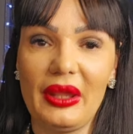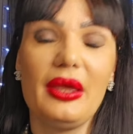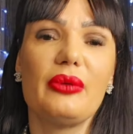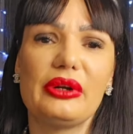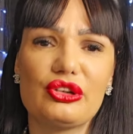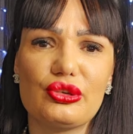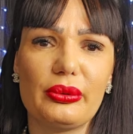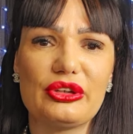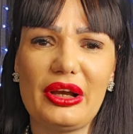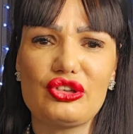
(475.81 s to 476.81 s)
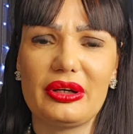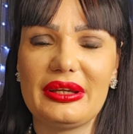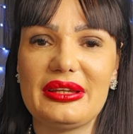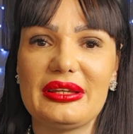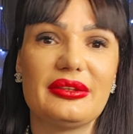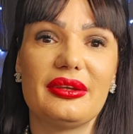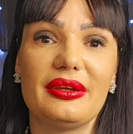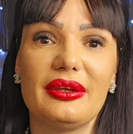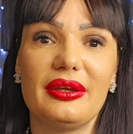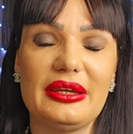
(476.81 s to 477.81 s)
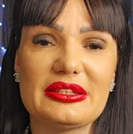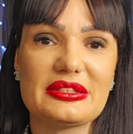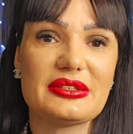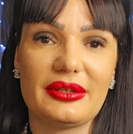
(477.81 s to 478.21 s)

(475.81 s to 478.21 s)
Rejection is